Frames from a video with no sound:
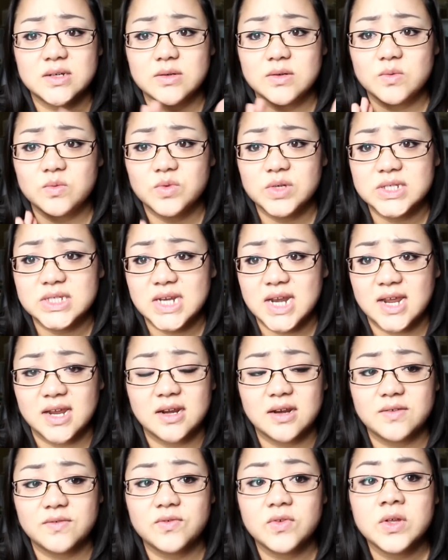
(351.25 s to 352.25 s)
was a
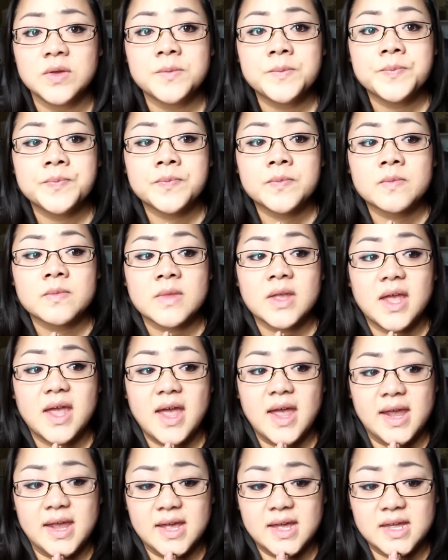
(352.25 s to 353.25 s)
negative.
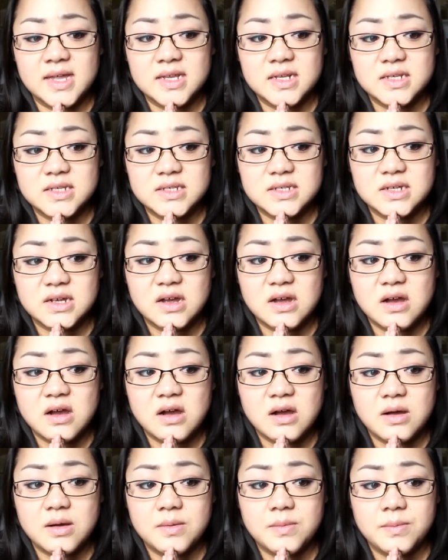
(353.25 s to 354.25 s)
And
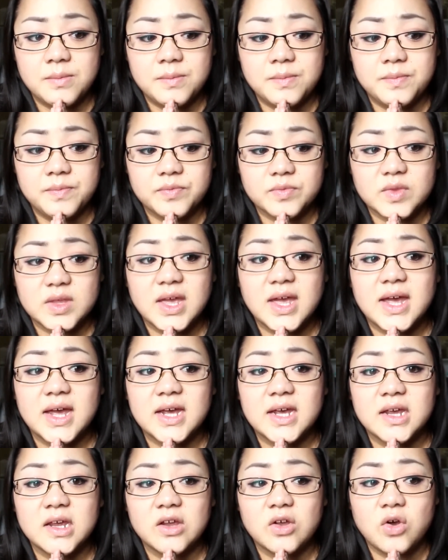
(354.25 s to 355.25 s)

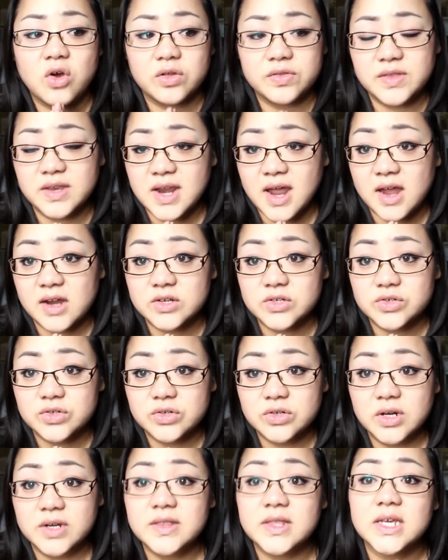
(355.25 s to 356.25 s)
I called the
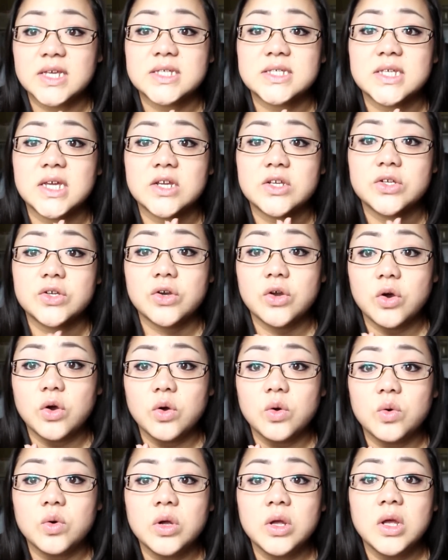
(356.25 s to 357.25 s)
doctor, and they said,
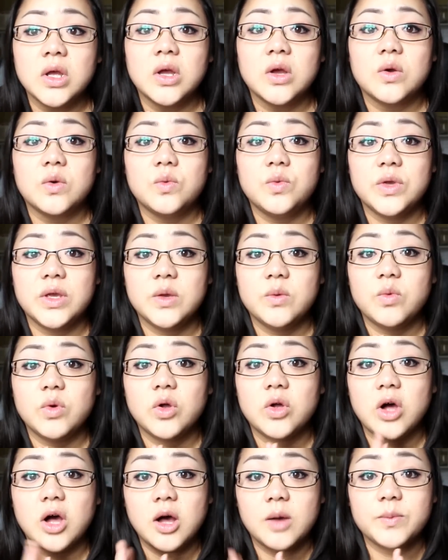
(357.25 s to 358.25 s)
we
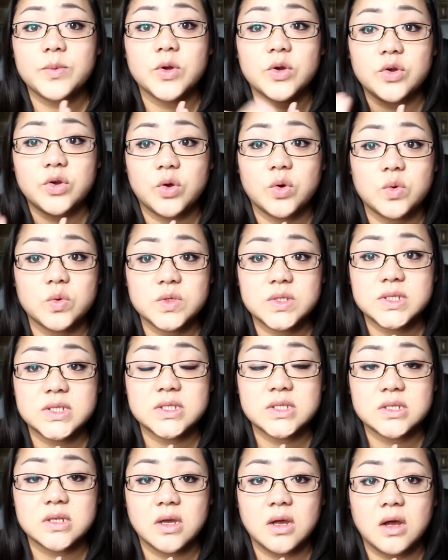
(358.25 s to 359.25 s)
will up your
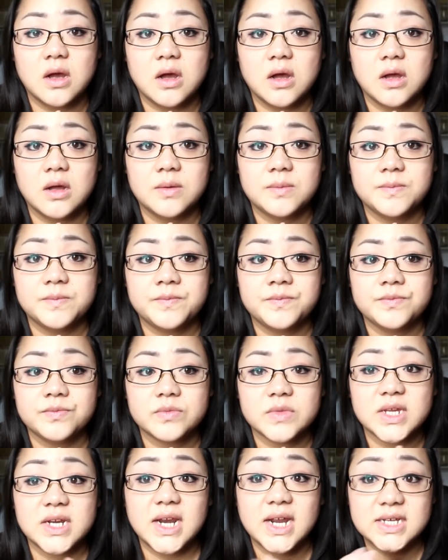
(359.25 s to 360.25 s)
dose
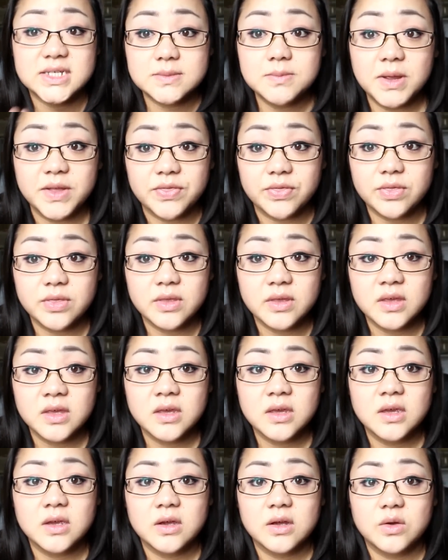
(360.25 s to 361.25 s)
next month
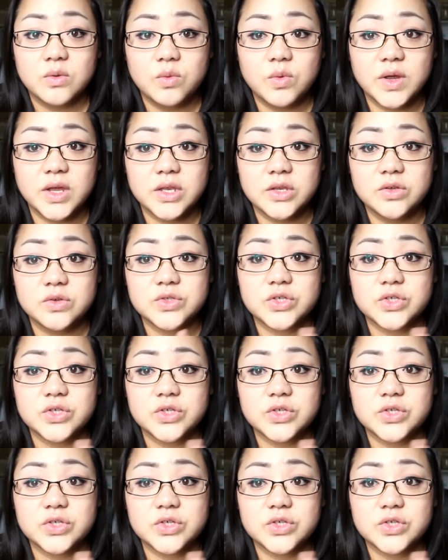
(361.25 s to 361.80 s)
when you